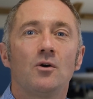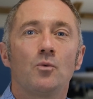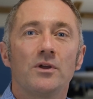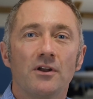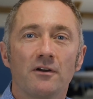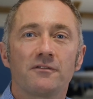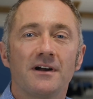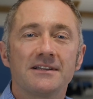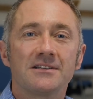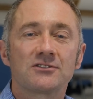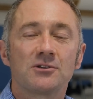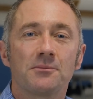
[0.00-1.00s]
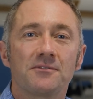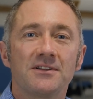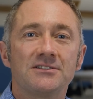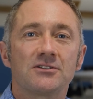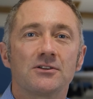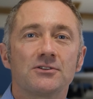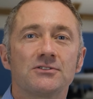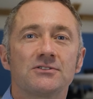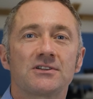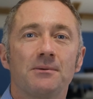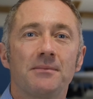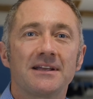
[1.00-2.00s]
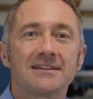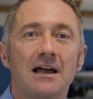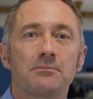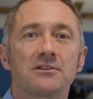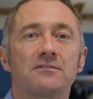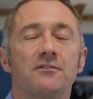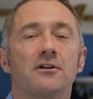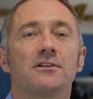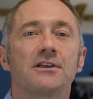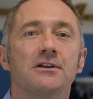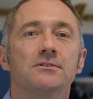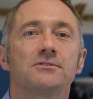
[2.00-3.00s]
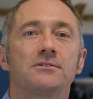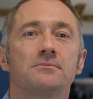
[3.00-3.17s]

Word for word: We now find that some of these solutions can be adapted for oligos.